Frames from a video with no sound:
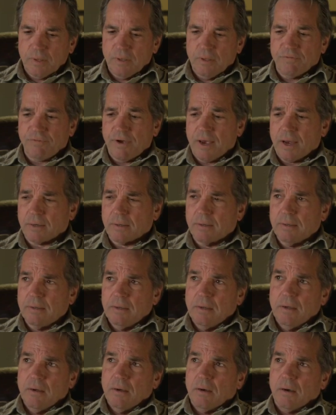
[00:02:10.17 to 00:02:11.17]
In fact,
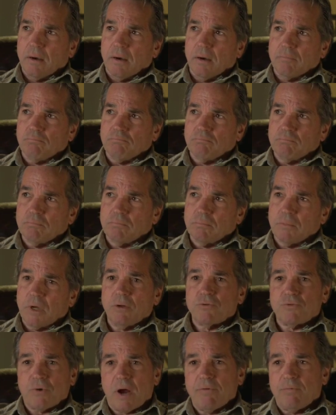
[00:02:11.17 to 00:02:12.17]

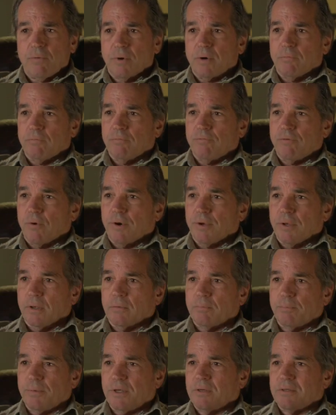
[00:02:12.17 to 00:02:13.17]
I'll drive one of them for you,
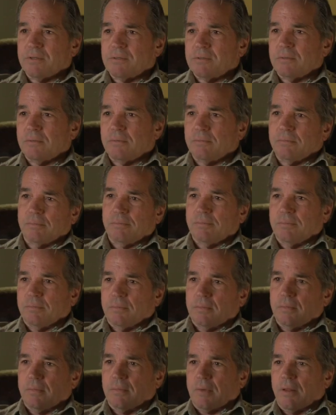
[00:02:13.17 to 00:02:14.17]
because
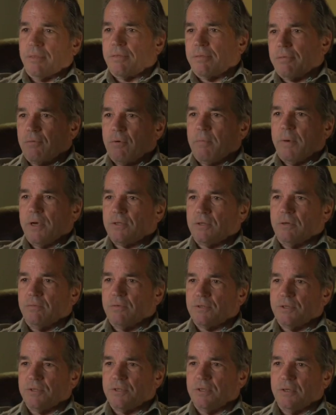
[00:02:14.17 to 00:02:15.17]
I'll throw my
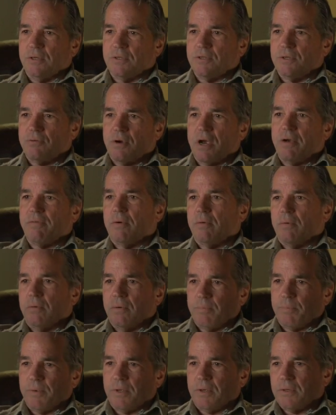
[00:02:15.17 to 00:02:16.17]
services in as a
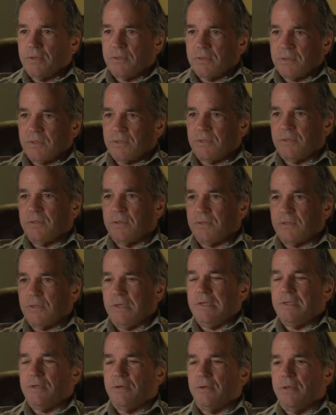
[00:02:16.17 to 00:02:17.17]
driver, because it's
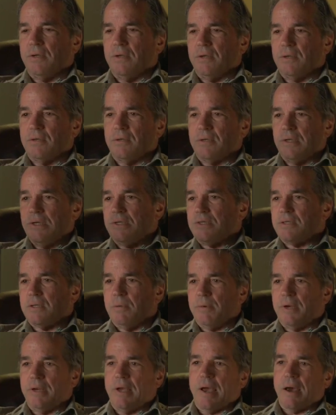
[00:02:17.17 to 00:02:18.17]
easier than to teach
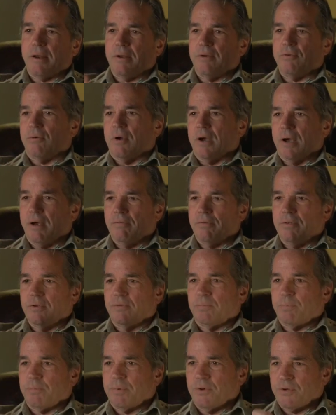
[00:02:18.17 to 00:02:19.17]
somebody how to drive
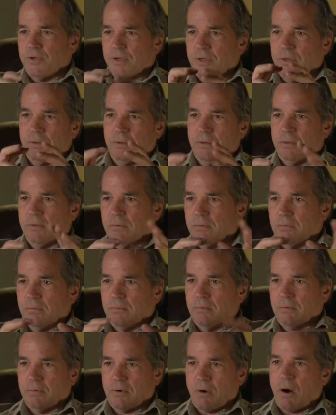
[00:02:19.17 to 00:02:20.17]
this particular
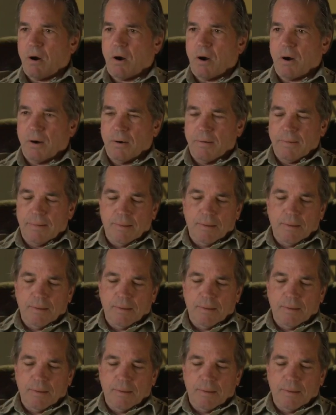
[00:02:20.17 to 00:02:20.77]
car.